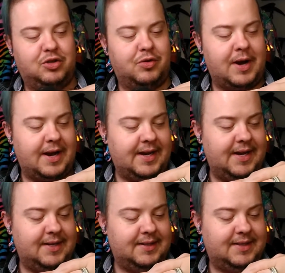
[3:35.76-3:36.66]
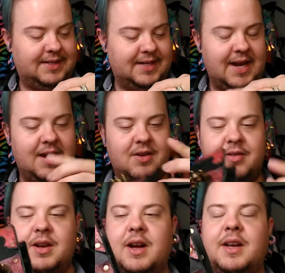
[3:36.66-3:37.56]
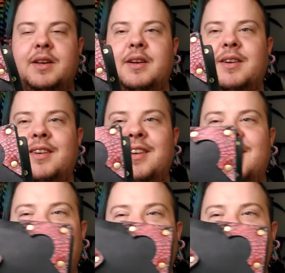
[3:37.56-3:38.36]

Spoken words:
dragon scale kind of